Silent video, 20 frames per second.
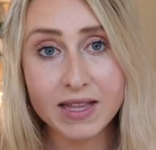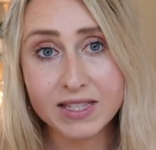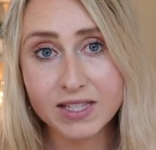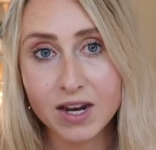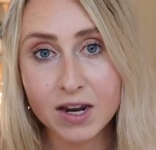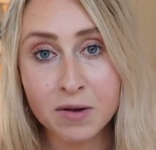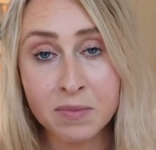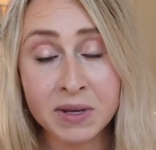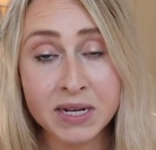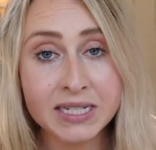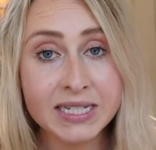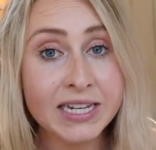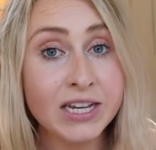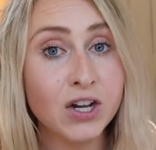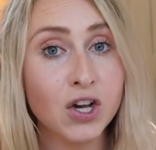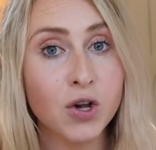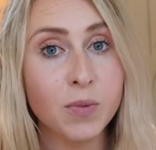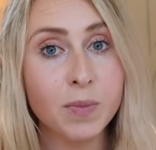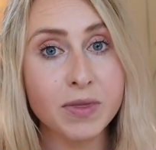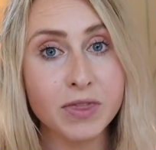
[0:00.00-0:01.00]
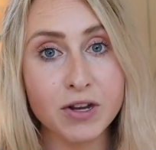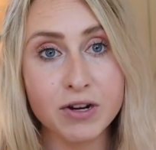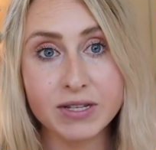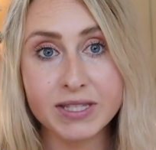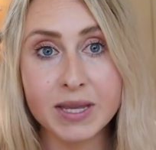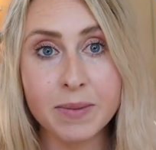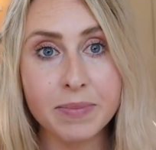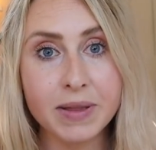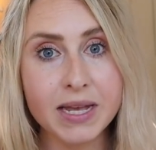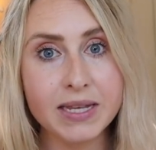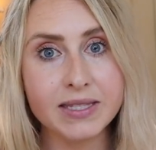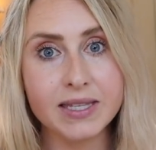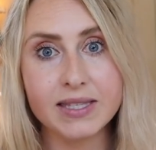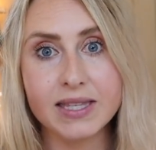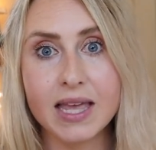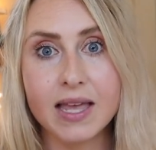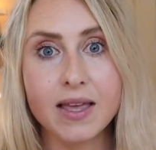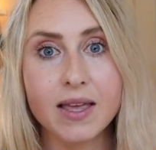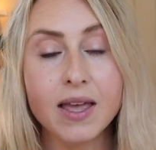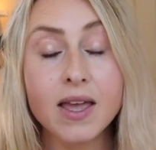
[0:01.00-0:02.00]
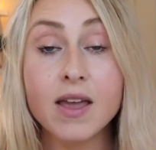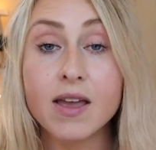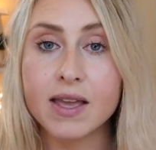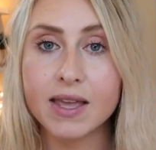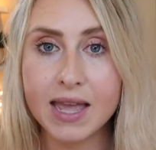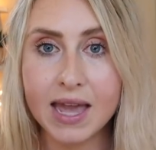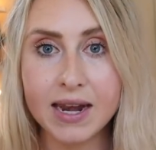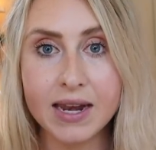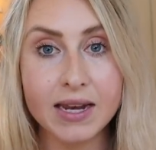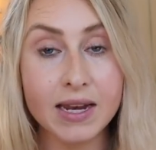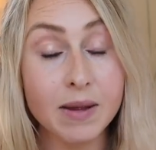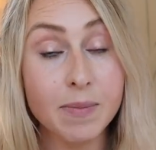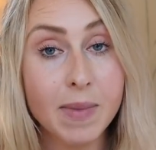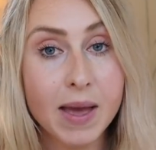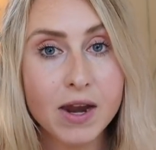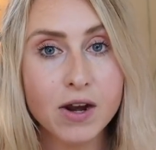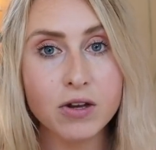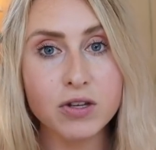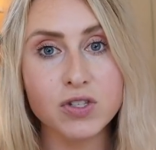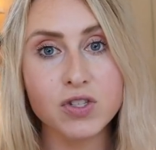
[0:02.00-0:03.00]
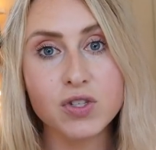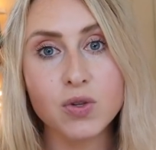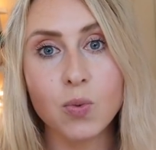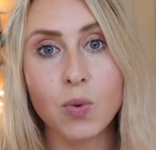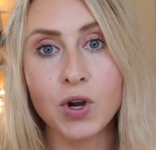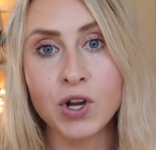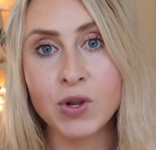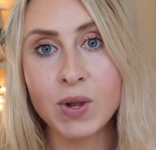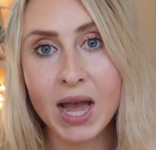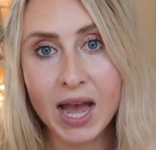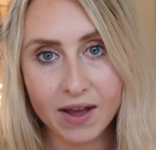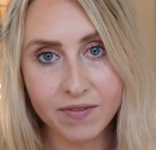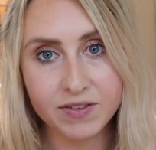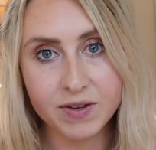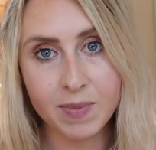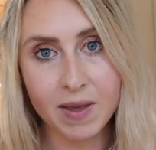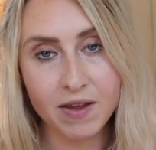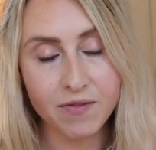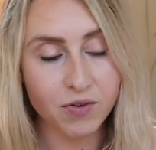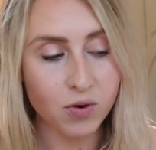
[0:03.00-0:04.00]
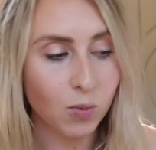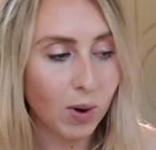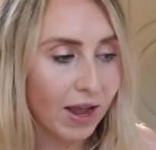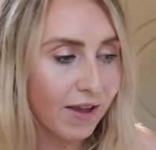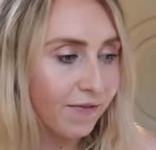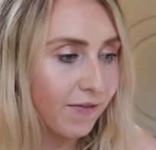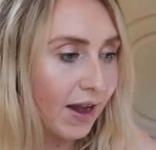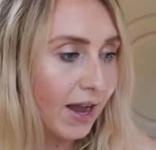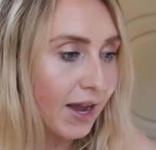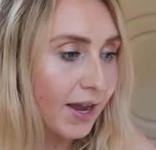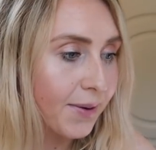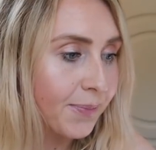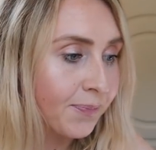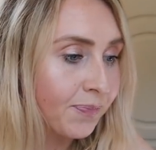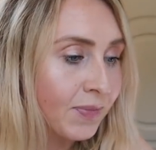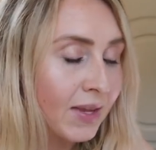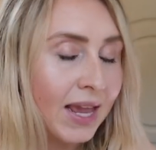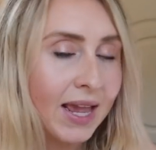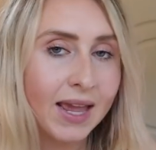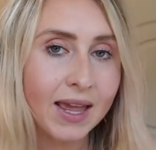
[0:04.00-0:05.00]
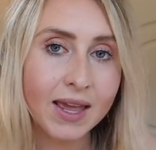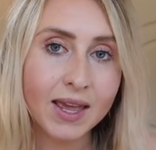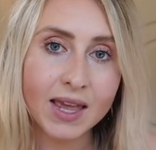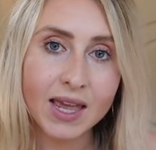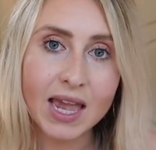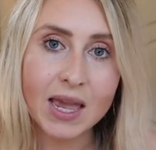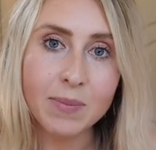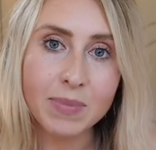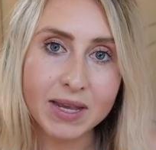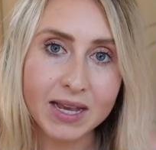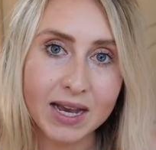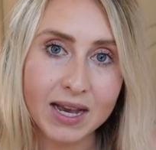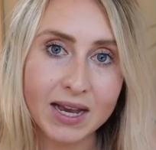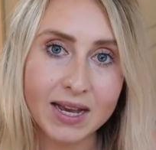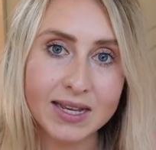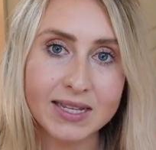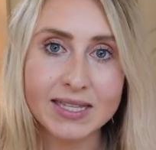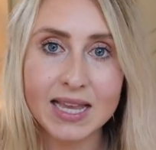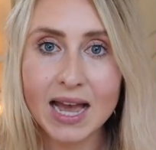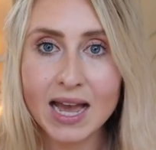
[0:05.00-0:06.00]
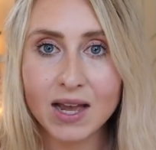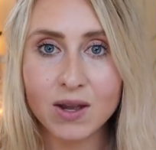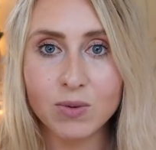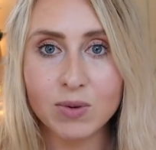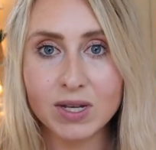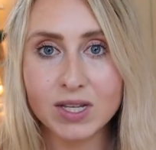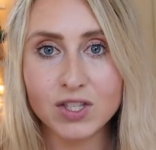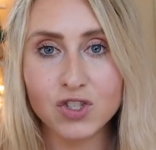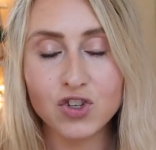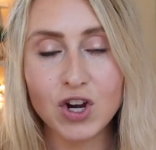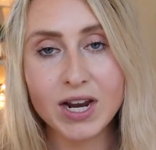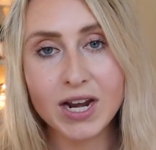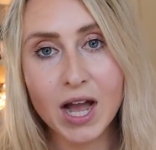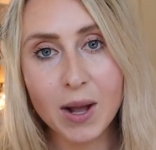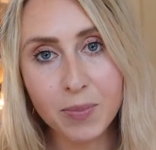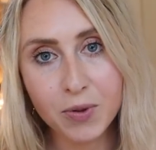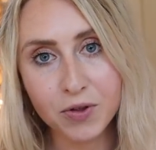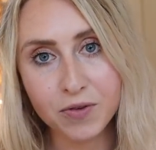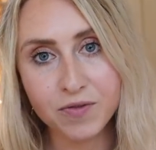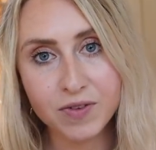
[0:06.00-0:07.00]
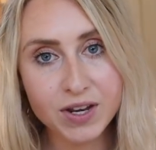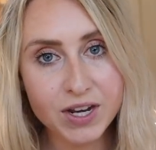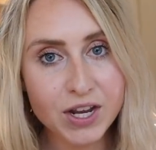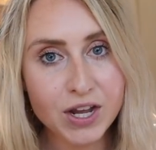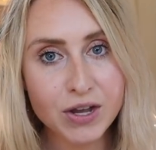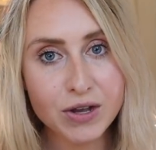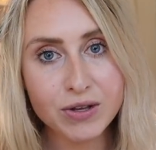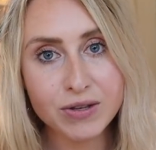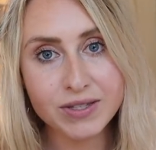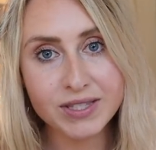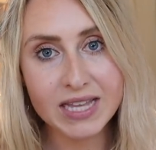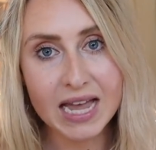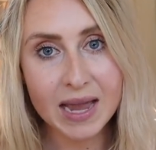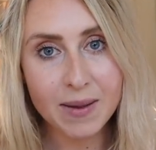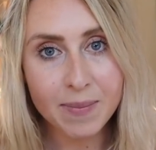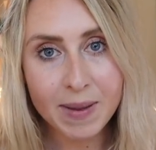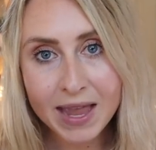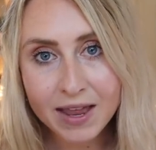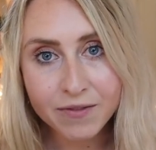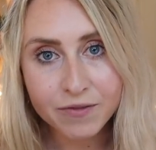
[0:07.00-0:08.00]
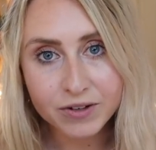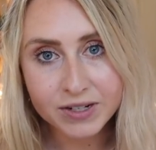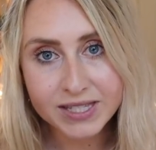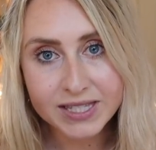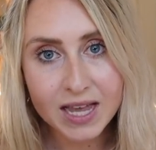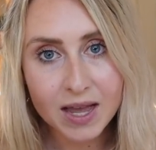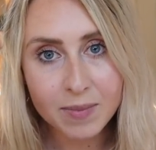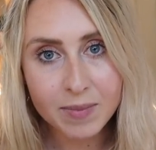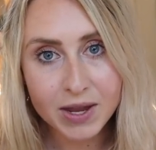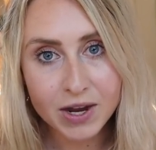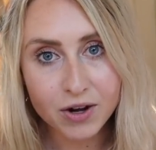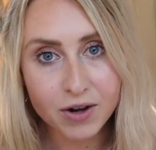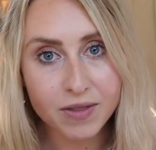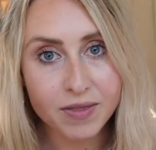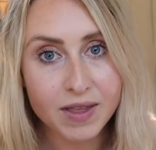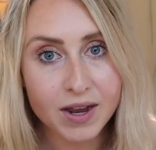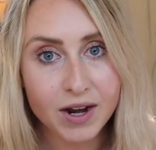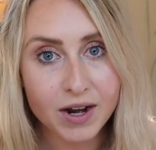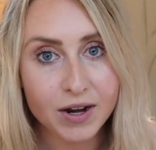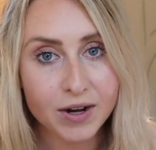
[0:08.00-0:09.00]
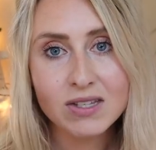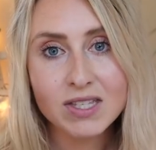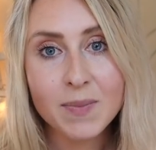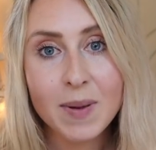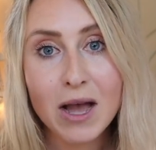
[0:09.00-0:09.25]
that's not a big deal, but there's some places like Kennedy Meadows where you have to pay for Wi-Fi. And because I was trying to upload videos, I paid for some here and there. It was